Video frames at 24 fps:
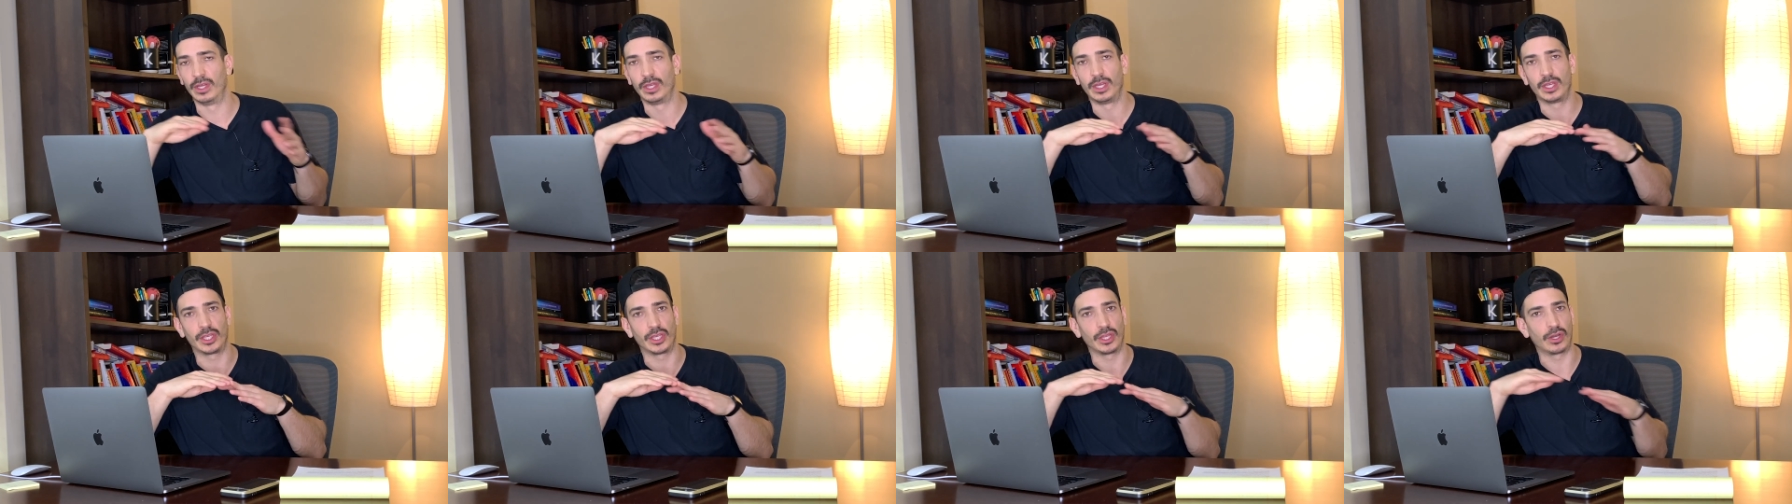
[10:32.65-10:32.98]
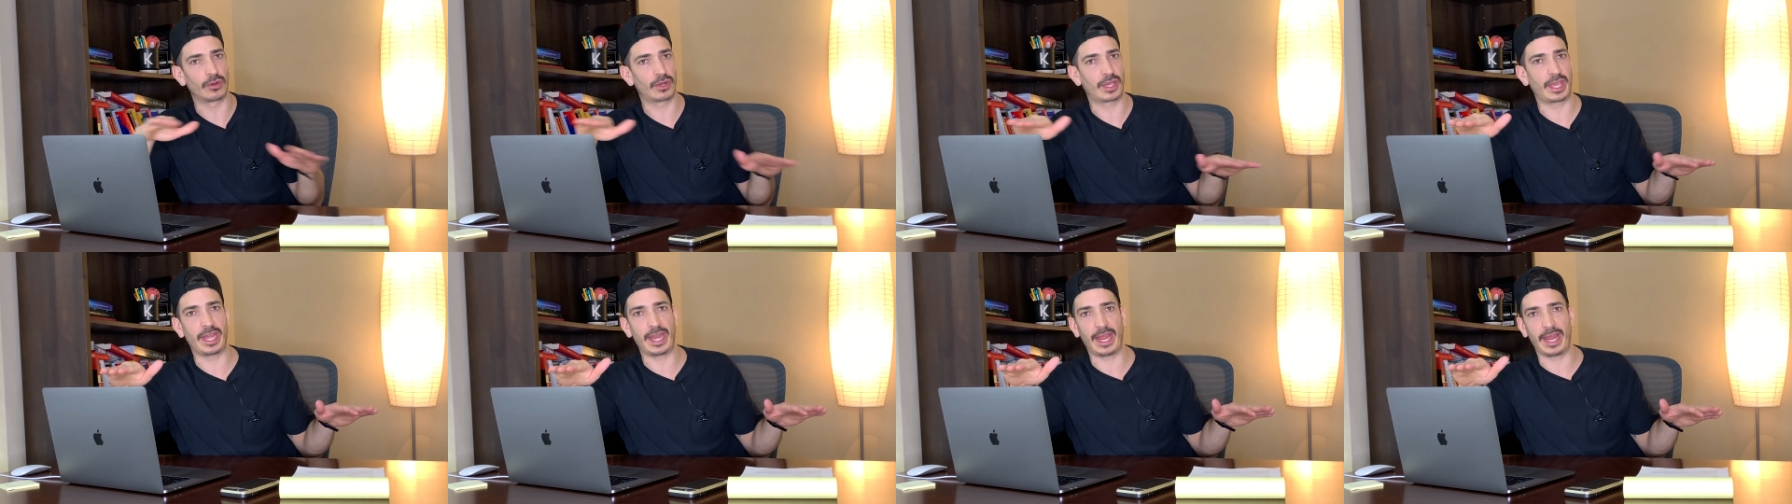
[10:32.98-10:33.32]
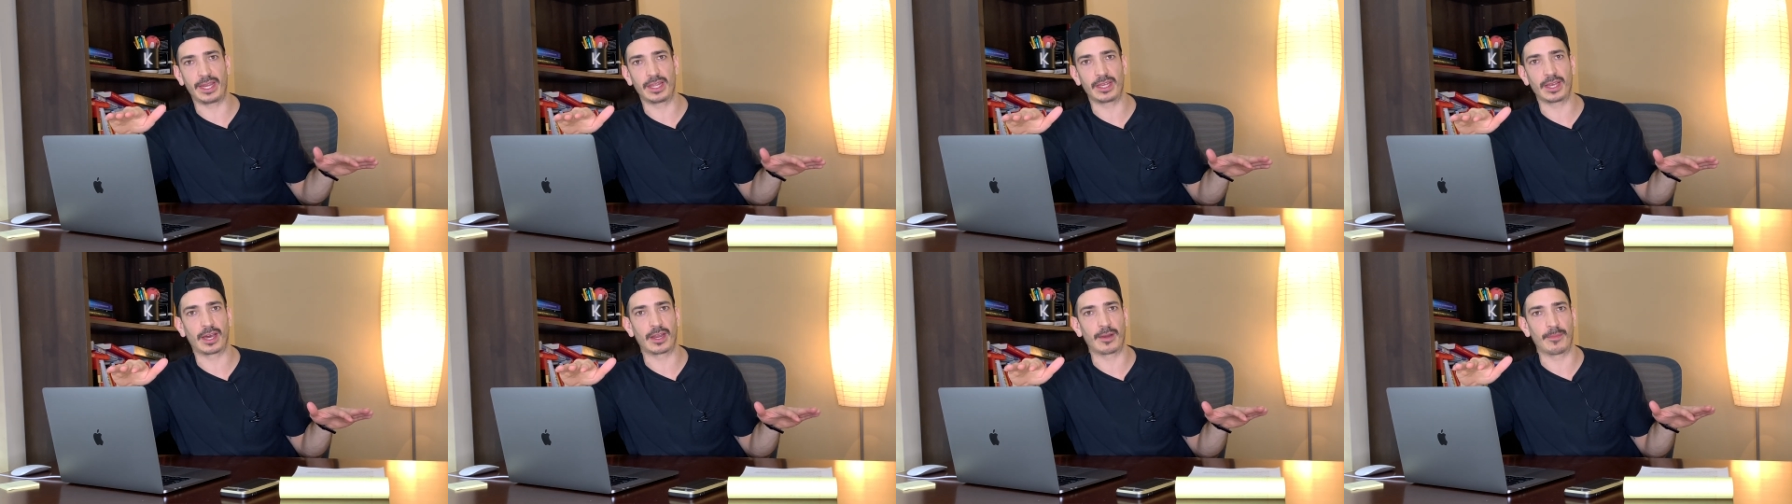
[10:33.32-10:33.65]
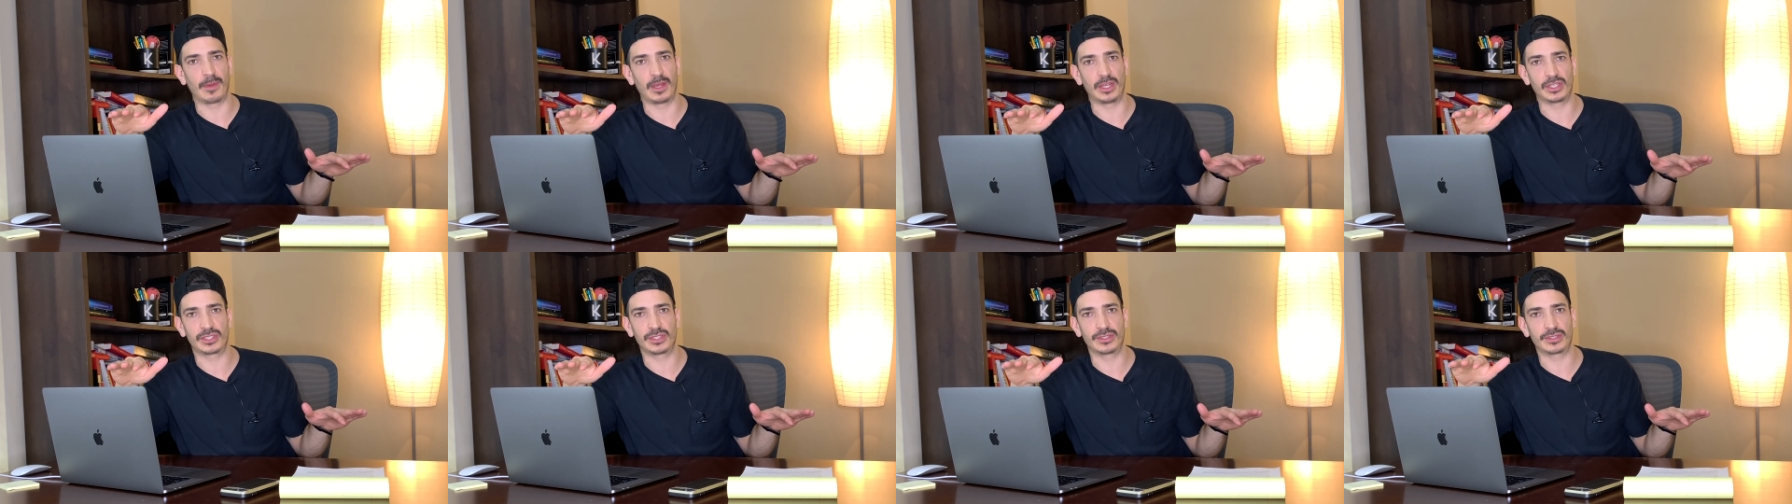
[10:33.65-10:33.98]
you don't get any
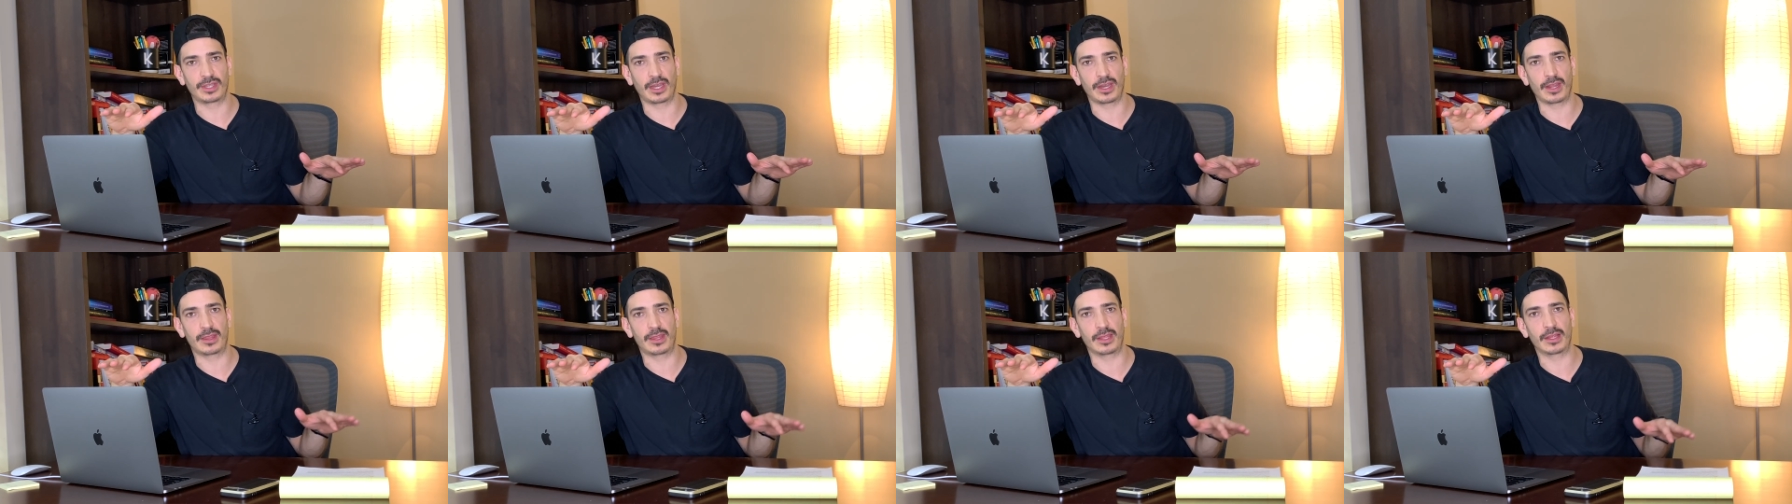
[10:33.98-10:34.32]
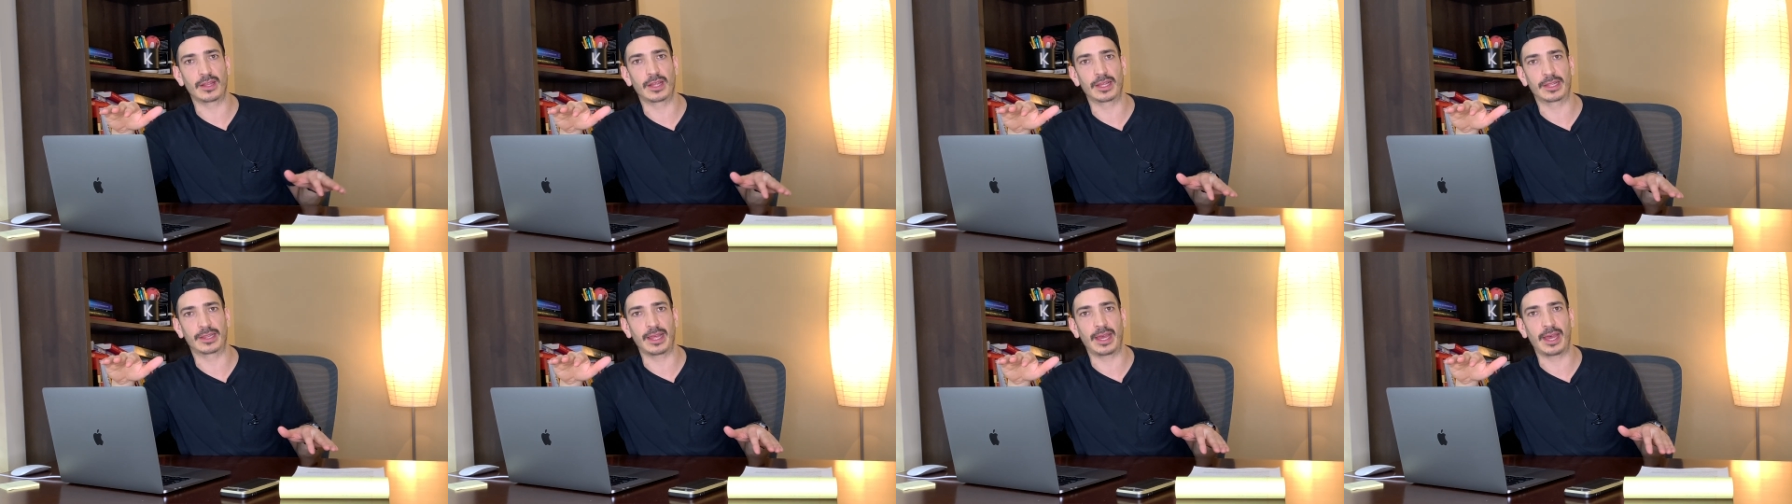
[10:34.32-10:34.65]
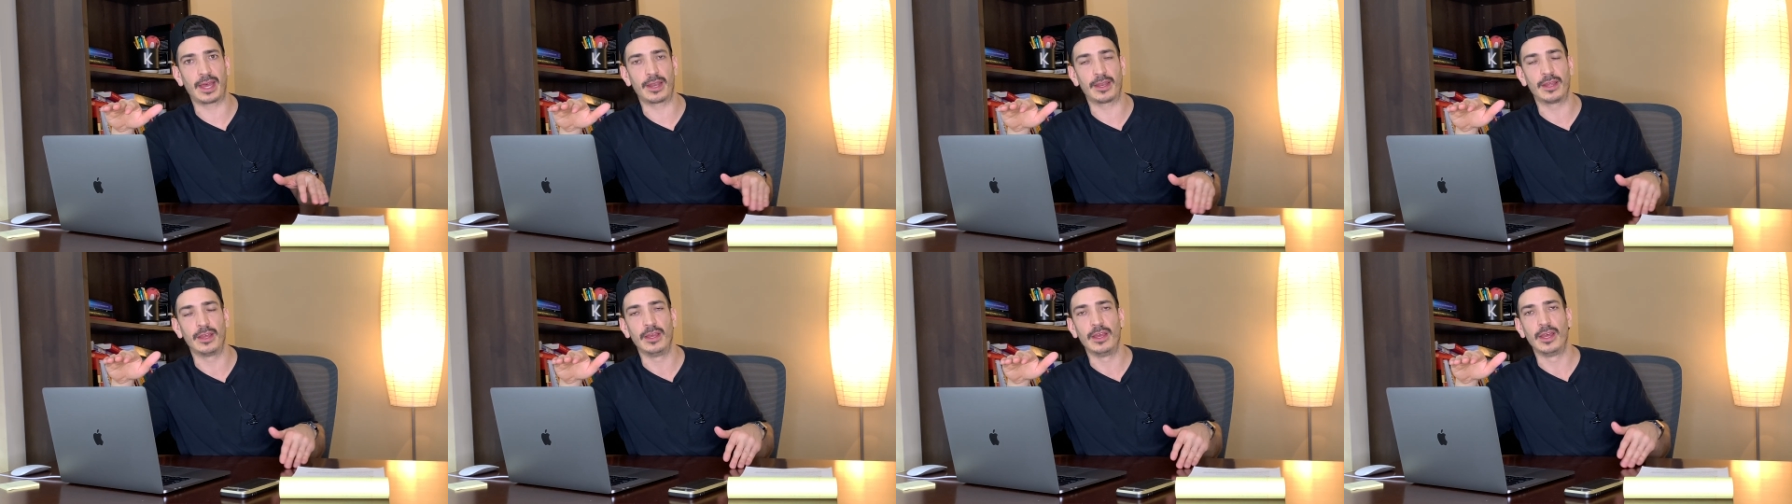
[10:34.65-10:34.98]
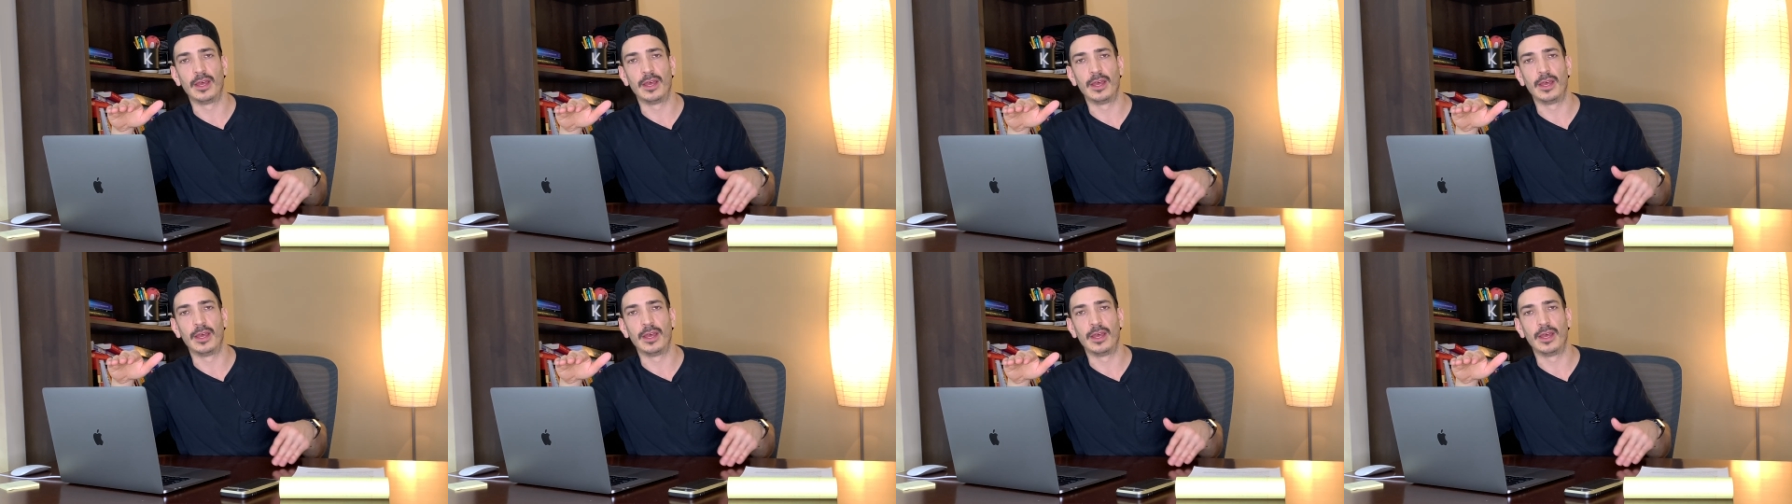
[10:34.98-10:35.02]
automations, anything like that,